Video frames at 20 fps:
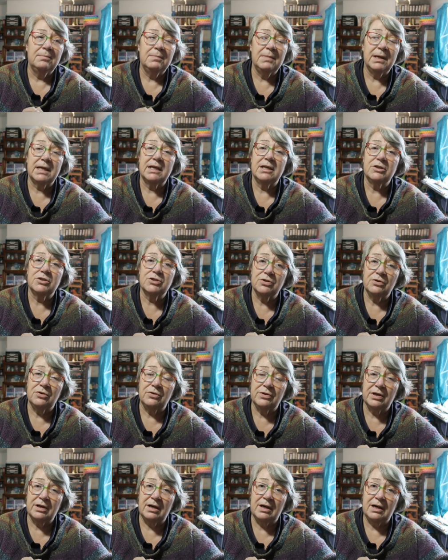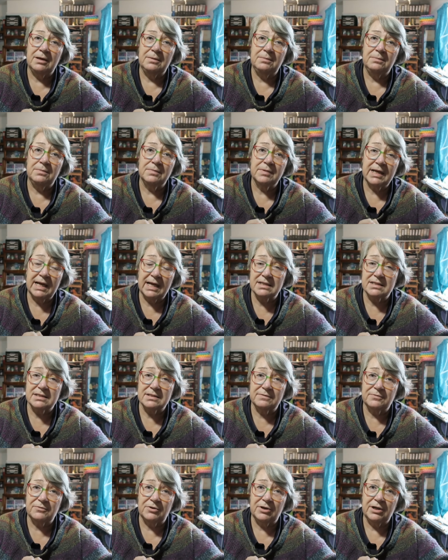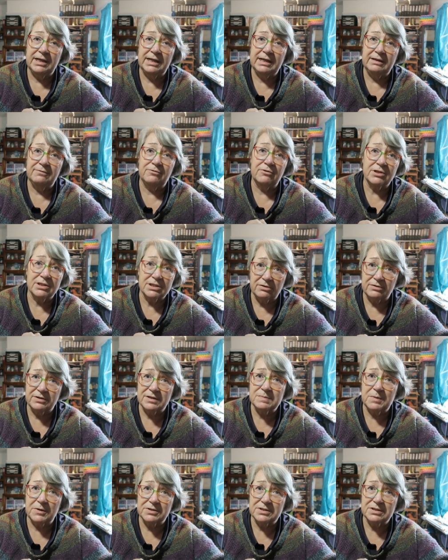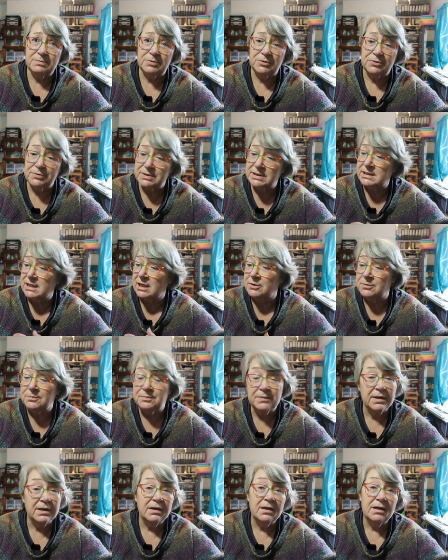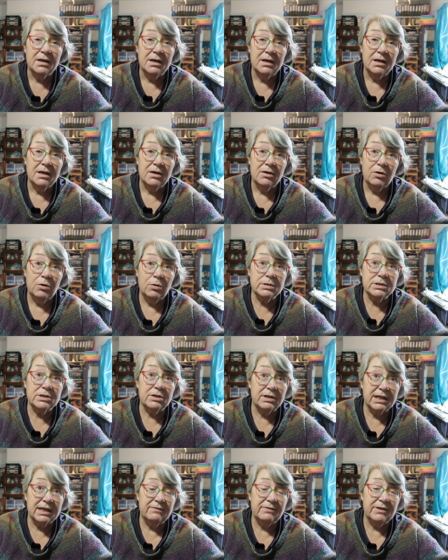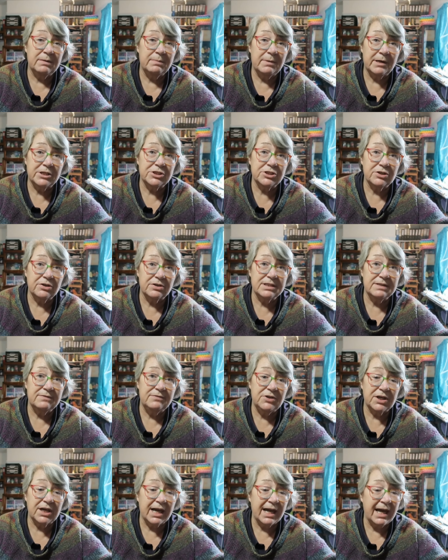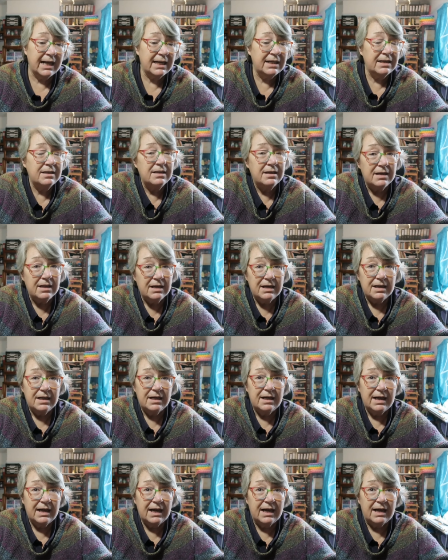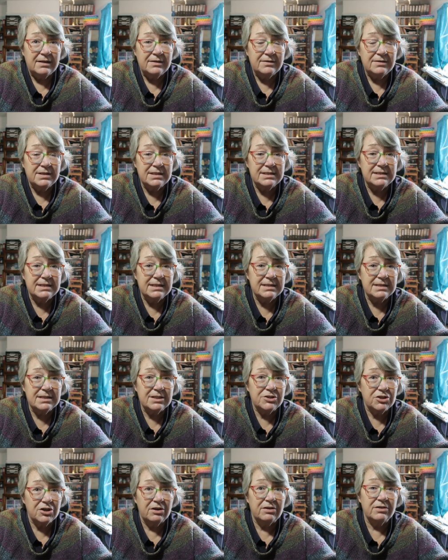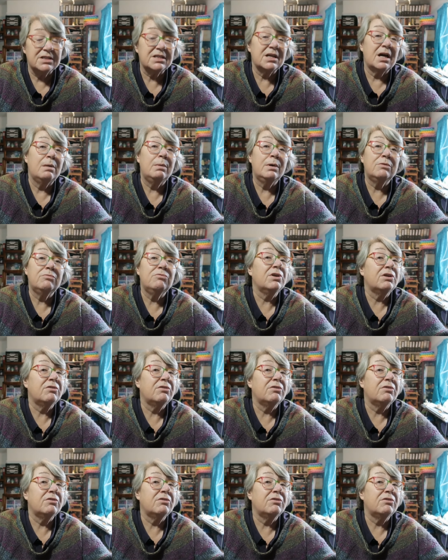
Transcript: making sure that I'm cancer free for as long as possible. So always got to give it your best shot if you can, and this is a chance I would